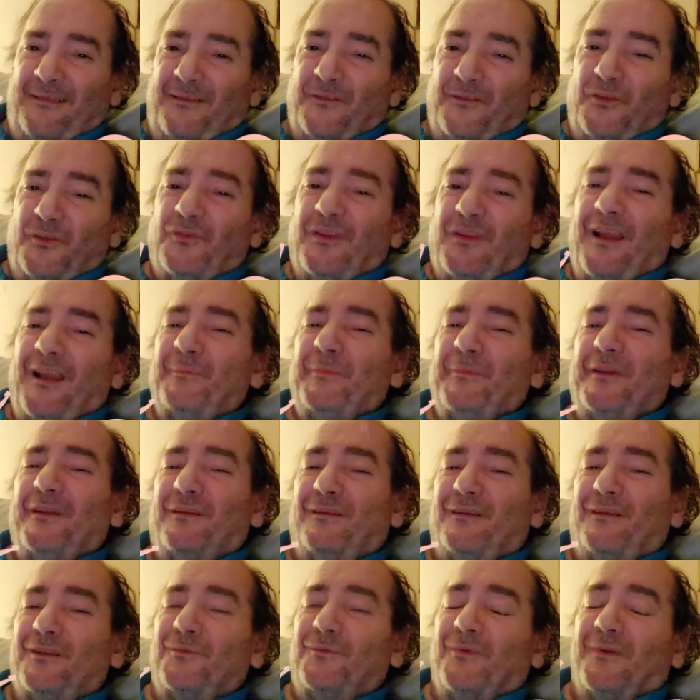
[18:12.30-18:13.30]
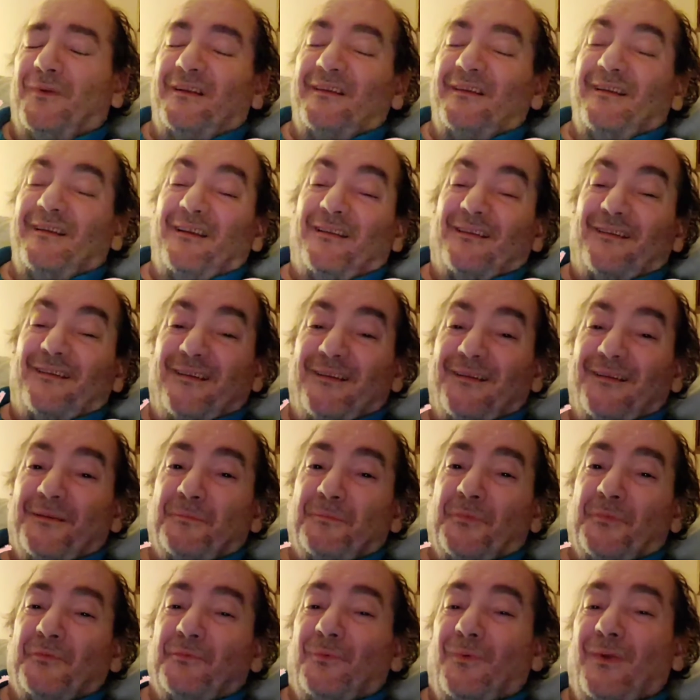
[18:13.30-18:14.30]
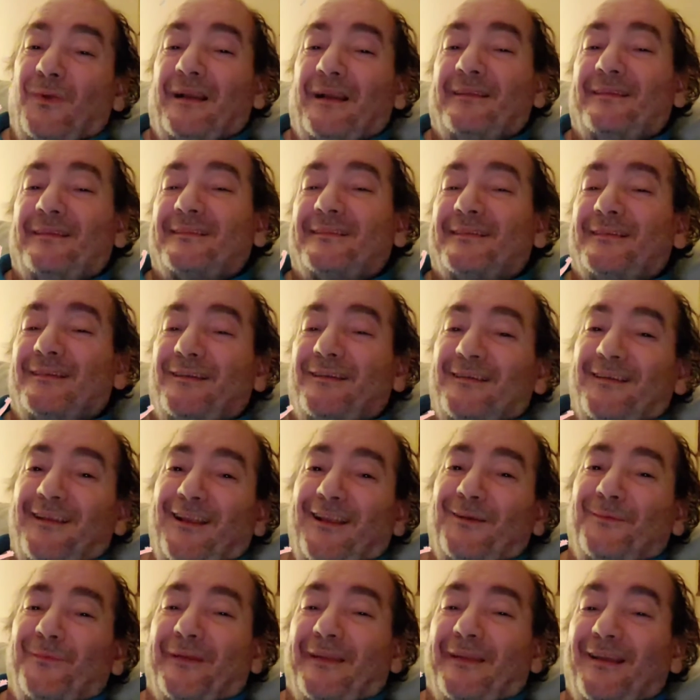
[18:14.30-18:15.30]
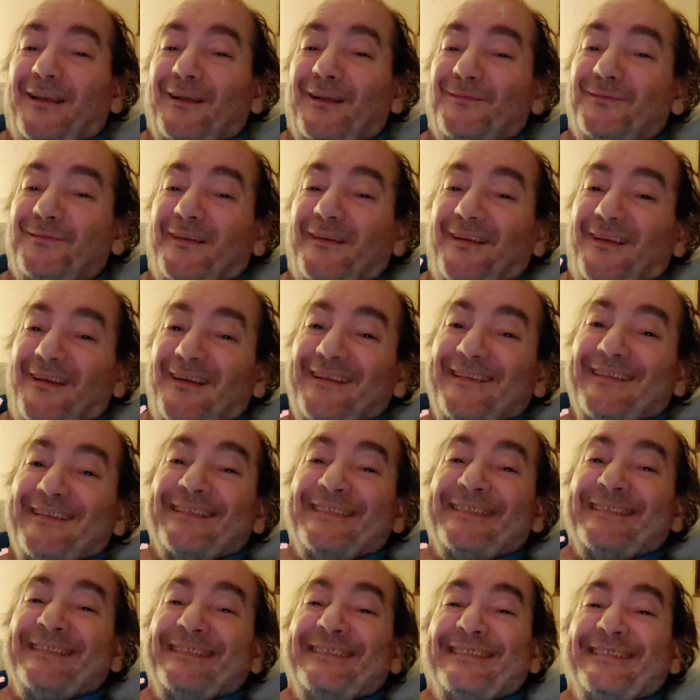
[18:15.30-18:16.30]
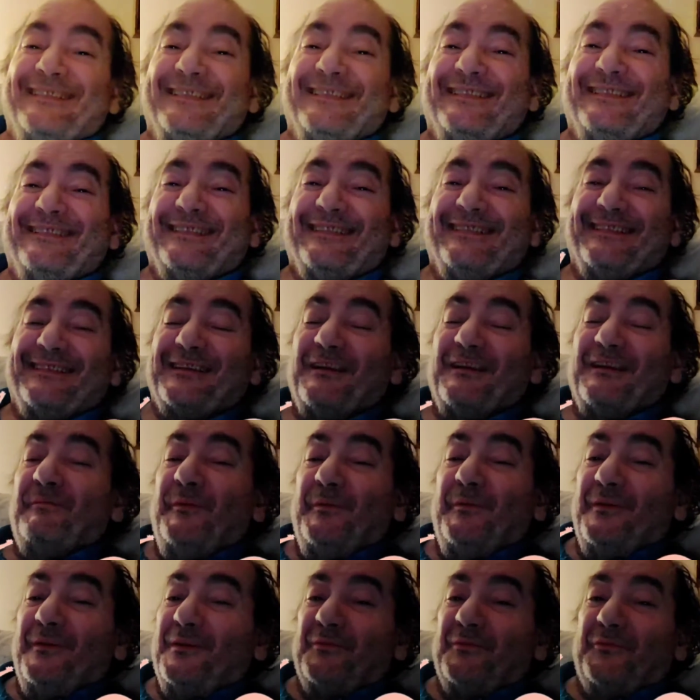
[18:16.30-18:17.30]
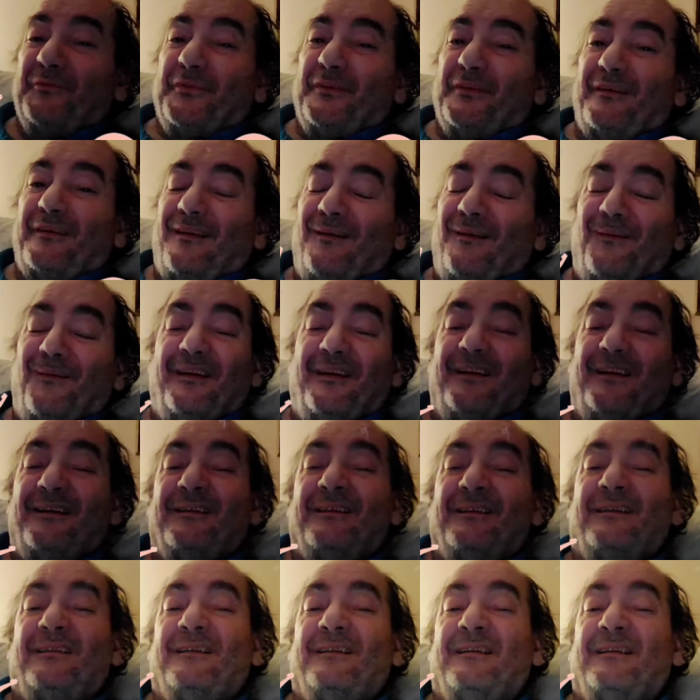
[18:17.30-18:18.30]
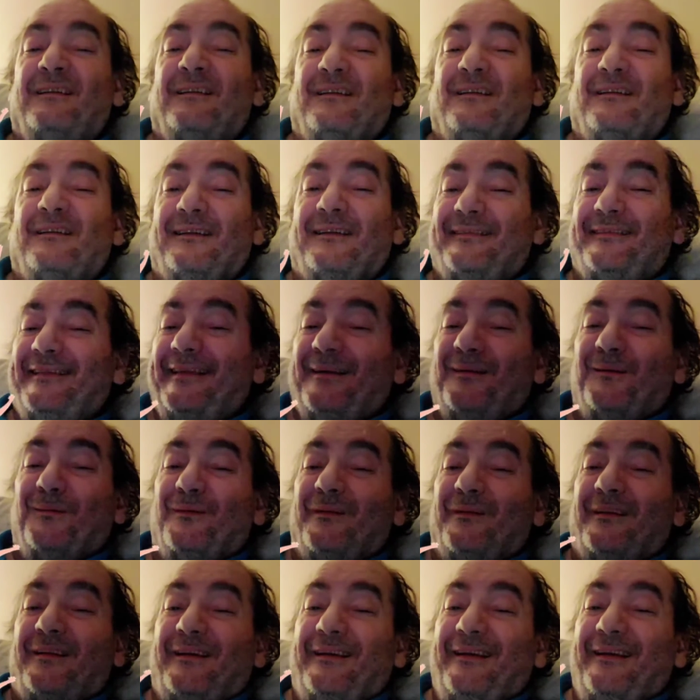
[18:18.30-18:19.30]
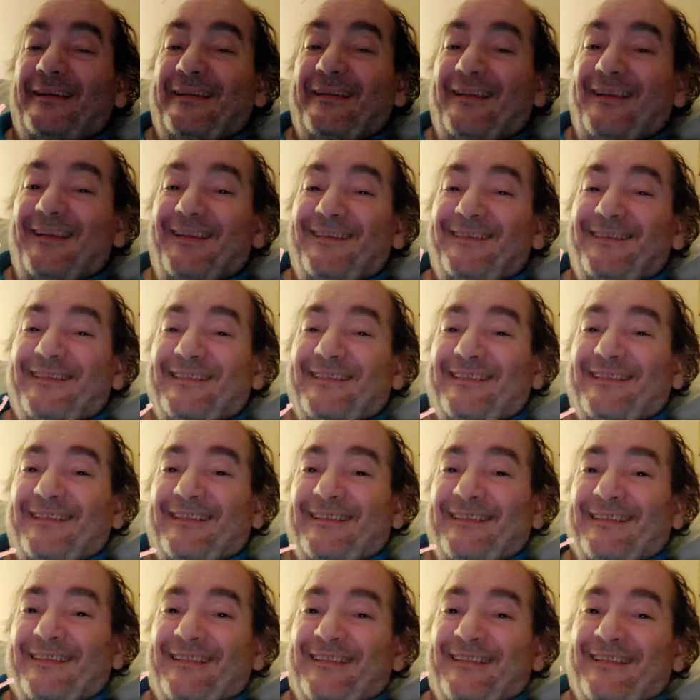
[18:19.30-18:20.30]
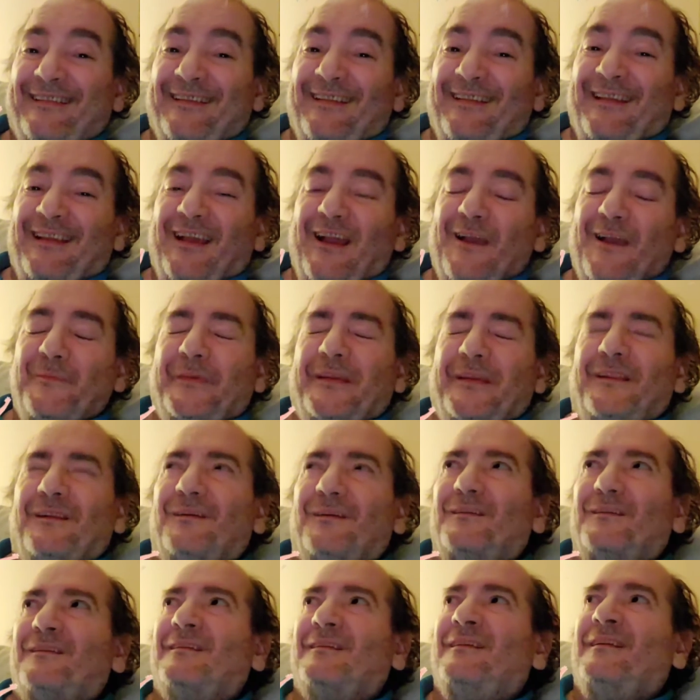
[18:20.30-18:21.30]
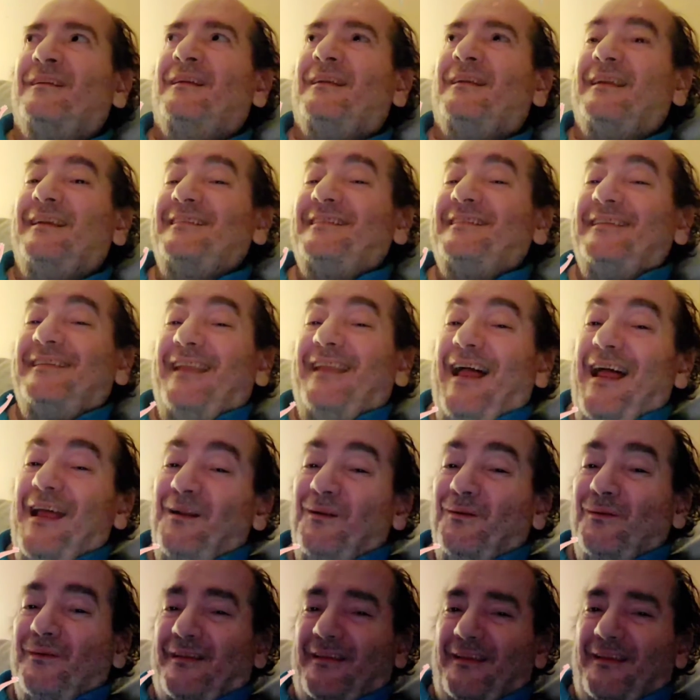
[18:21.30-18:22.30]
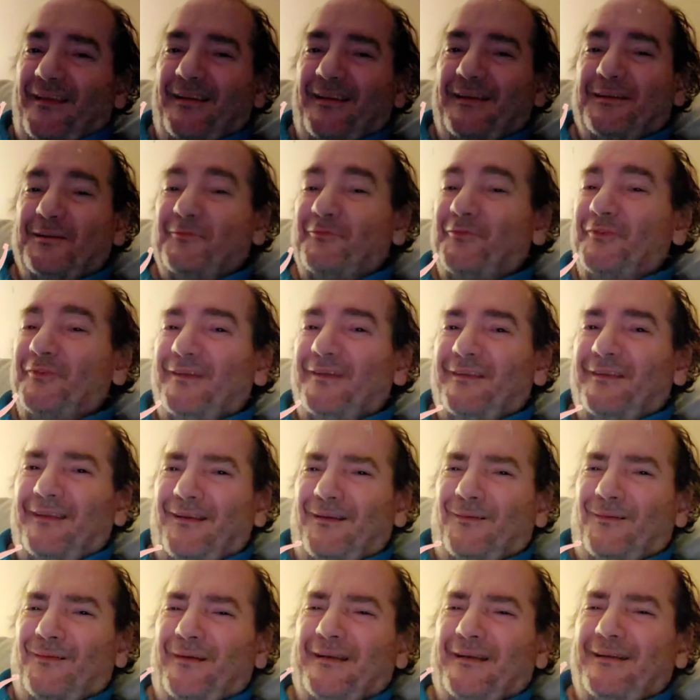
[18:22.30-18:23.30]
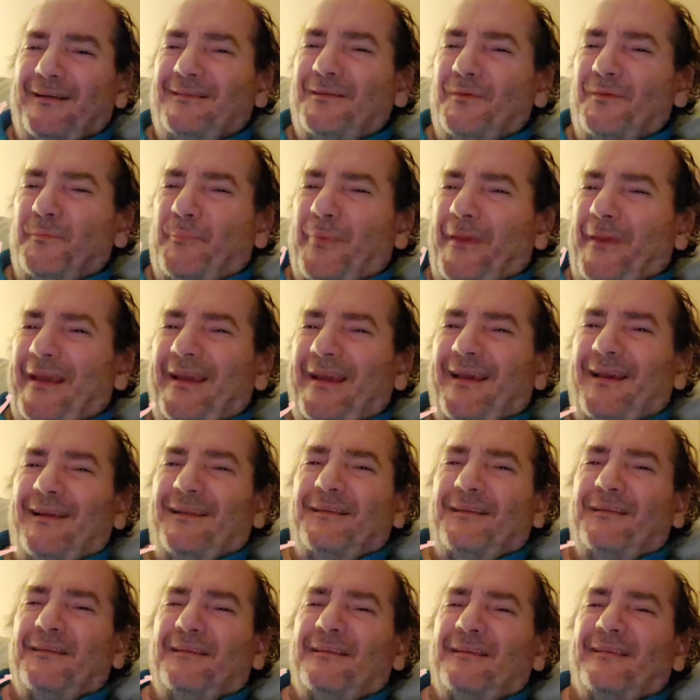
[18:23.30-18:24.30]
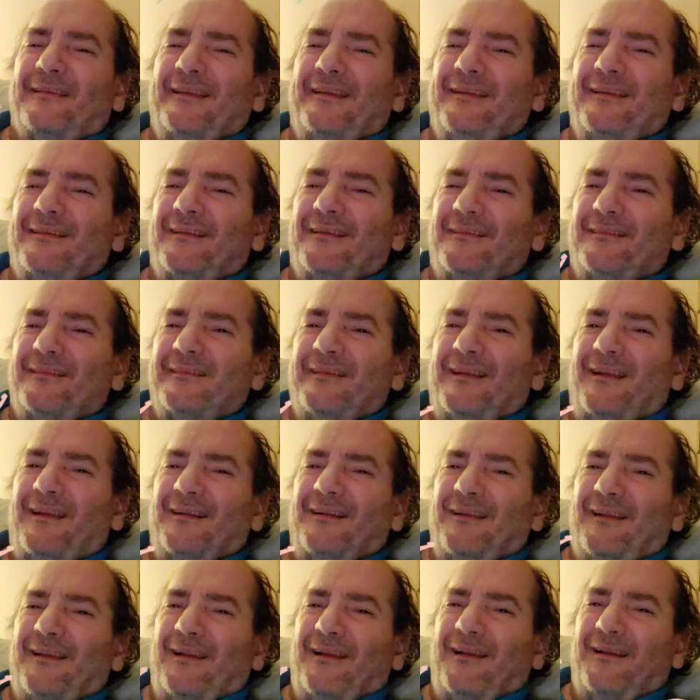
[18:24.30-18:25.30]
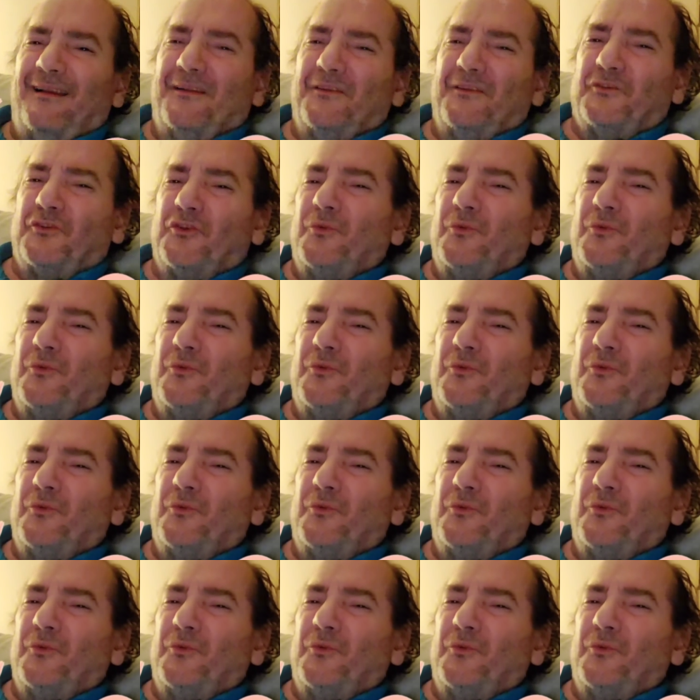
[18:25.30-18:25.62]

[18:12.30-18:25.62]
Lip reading: So try to be good to one another while this little time we have together. Some people could feel that way. Isn't that okay, I guess? I mean, or is it not okay to feel that way? Is it bad to think there's not a God?